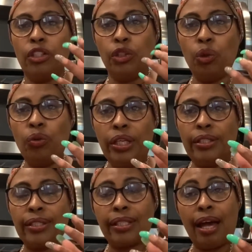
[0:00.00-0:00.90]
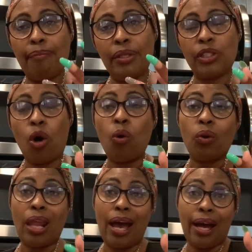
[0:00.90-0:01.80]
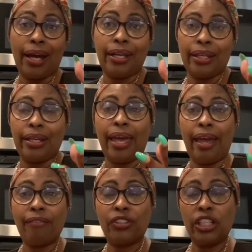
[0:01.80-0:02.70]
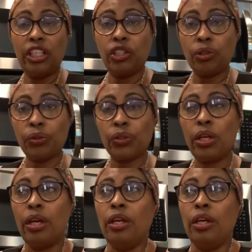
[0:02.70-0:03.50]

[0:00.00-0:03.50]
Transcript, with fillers: do these assignments online and have teachers,